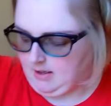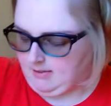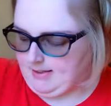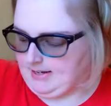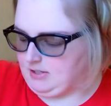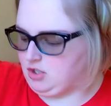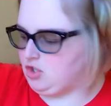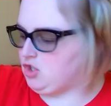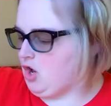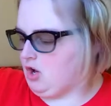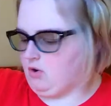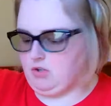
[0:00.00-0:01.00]
That is
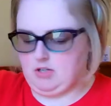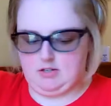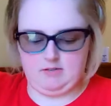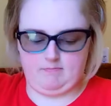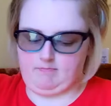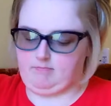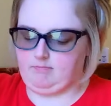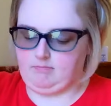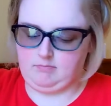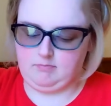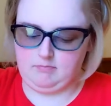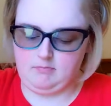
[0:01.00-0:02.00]
so just
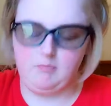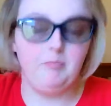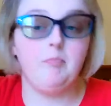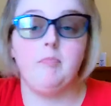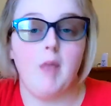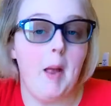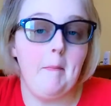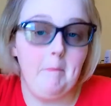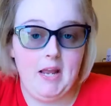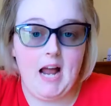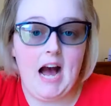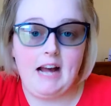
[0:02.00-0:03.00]
me
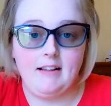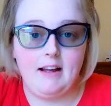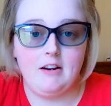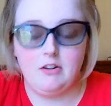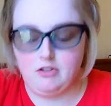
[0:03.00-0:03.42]
and a highlighter.